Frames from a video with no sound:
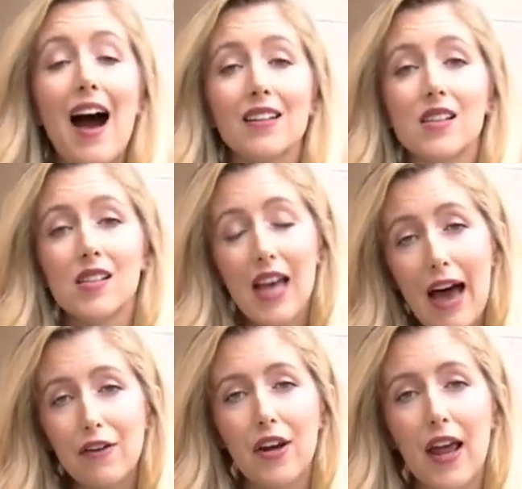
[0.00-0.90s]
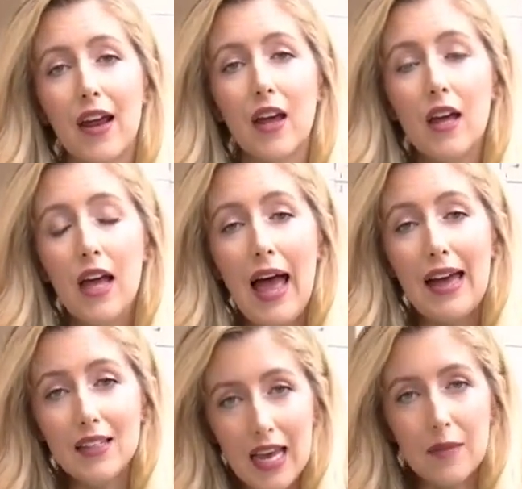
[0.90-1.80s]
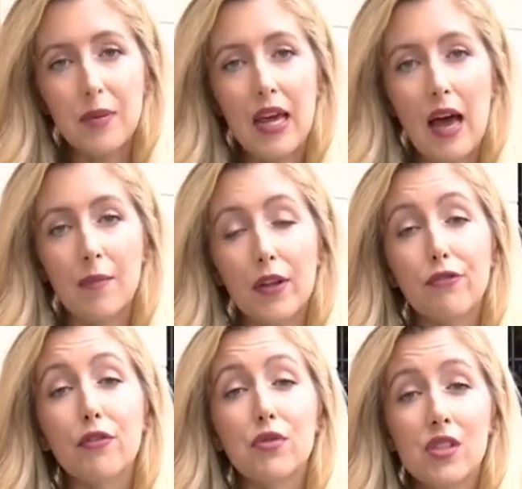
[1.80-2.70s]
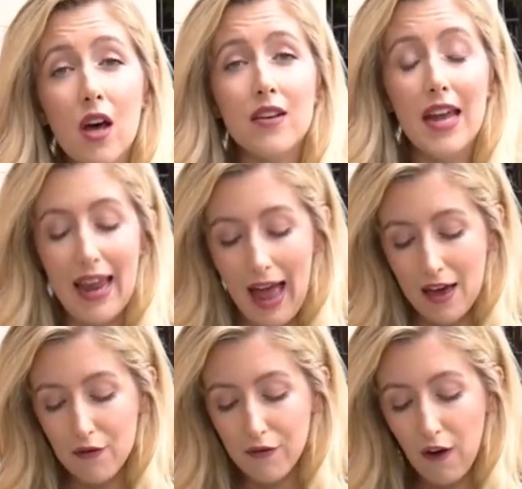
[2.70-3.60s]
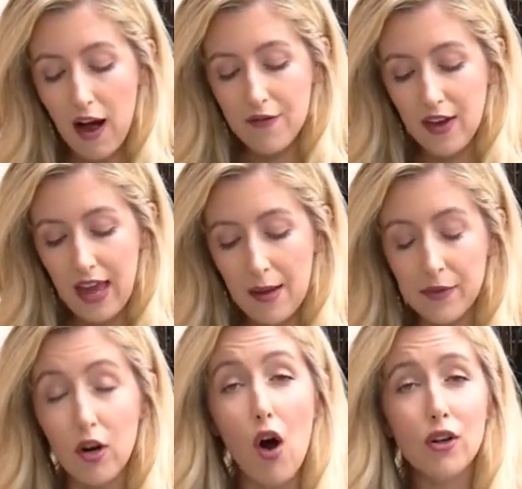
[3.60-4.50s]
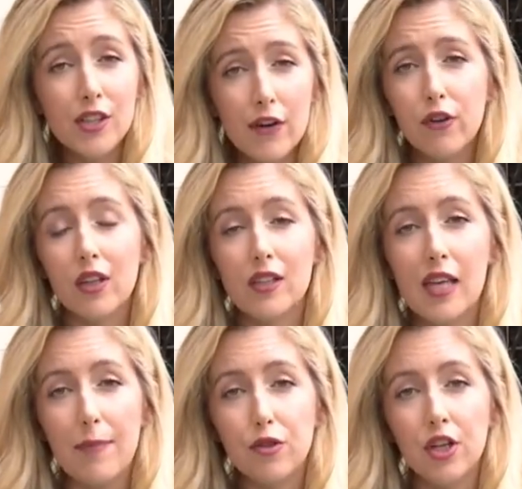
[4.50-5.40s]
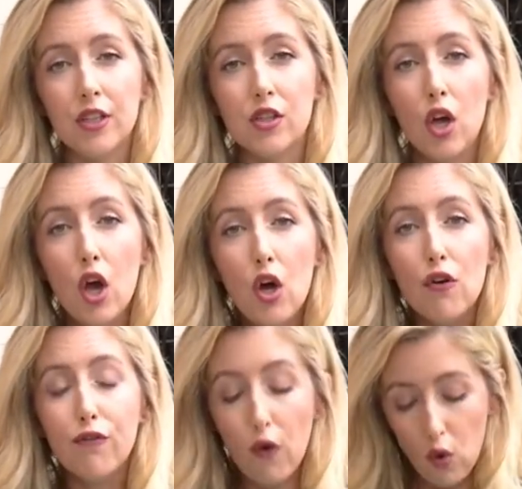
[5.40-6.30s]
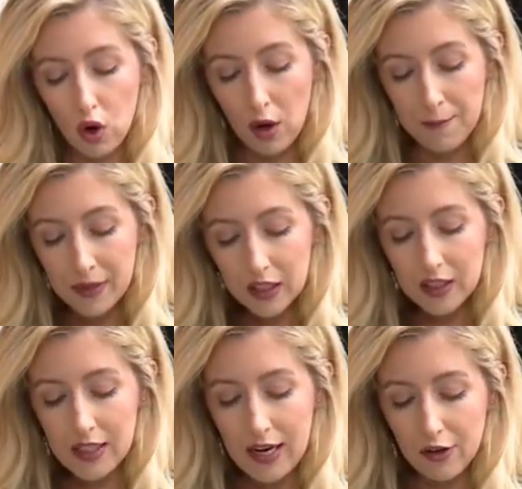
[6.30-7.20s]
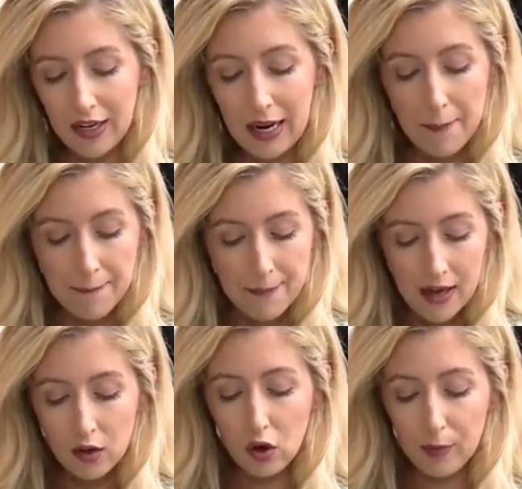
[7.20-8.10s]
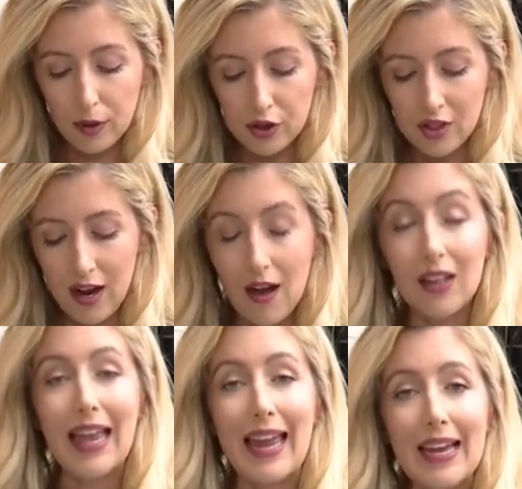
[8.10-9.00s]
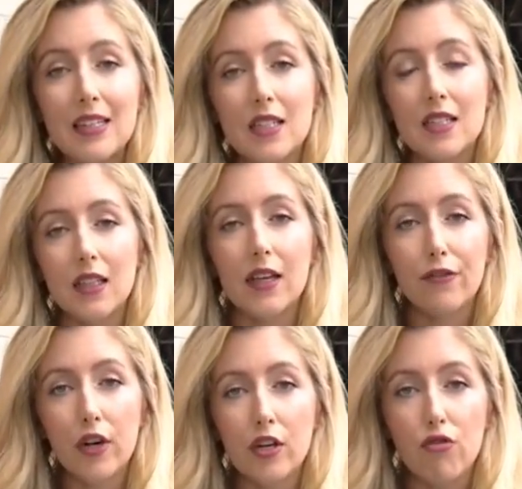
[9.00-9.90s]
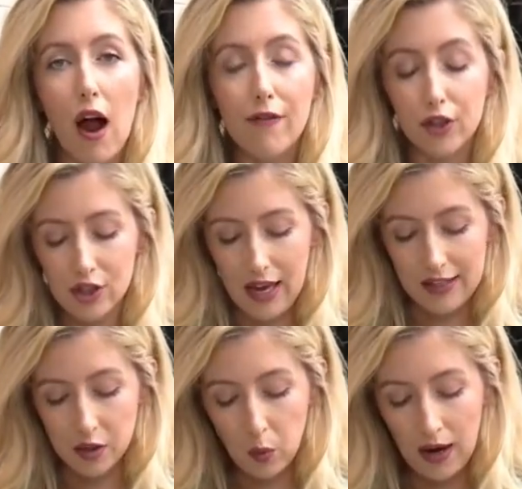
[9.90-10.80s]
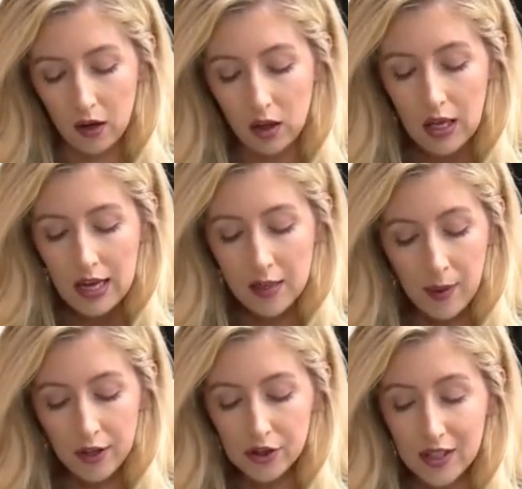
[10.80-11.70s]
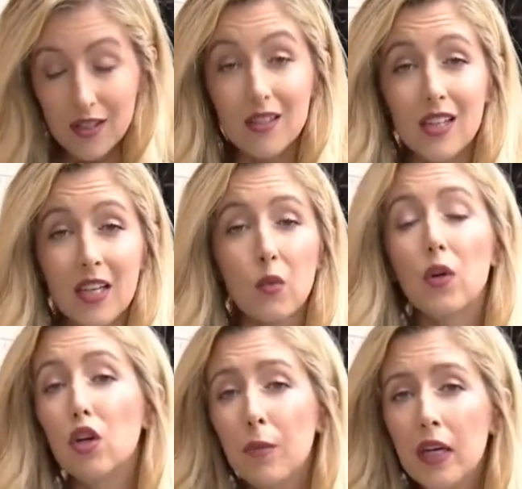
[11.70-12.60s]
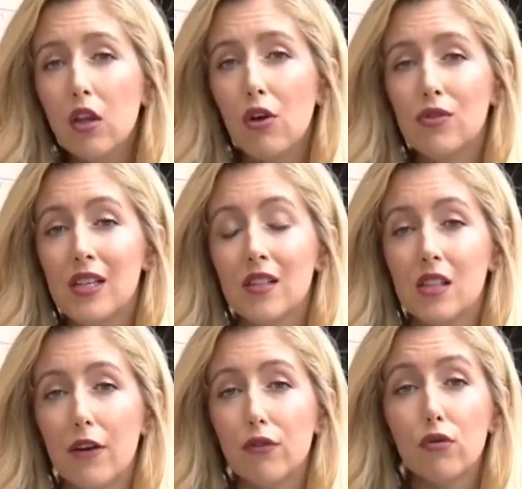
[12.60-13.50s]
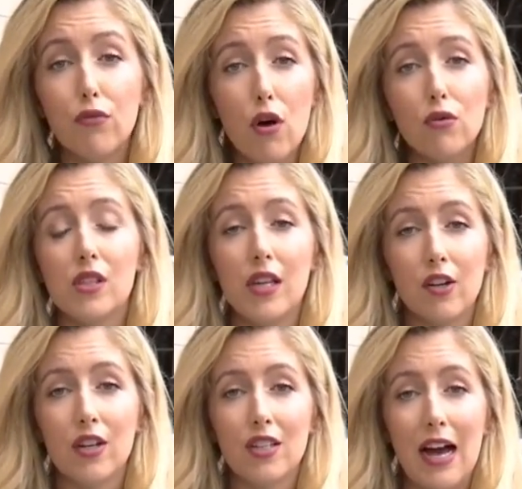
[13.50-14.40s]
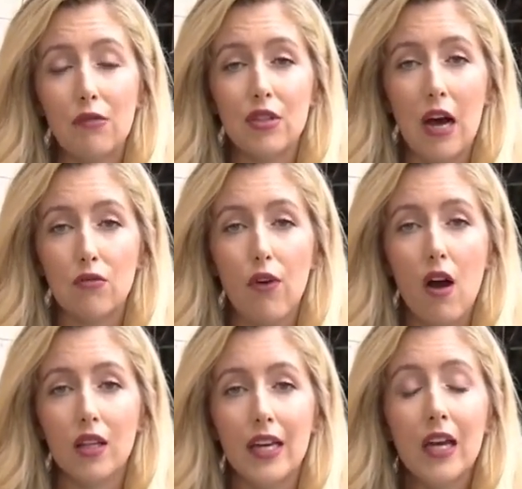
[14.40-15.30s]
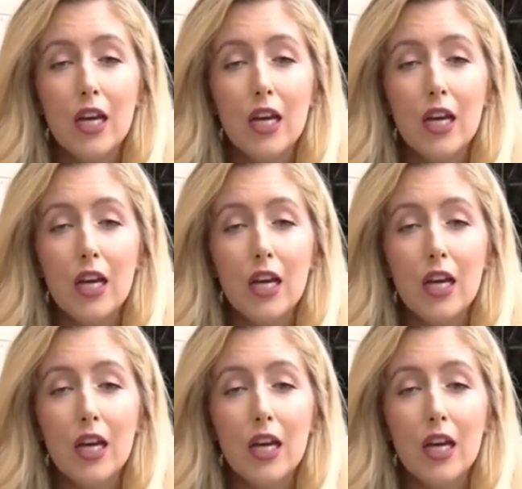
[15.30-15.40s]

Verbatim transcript: on Saturday at 10 p.m. through Sunday at 5 a.m. There are several exceptions for military, medical personnel, and delivery drivers as well. And the mayor says the city will be closing several roads here in downtown Raleigh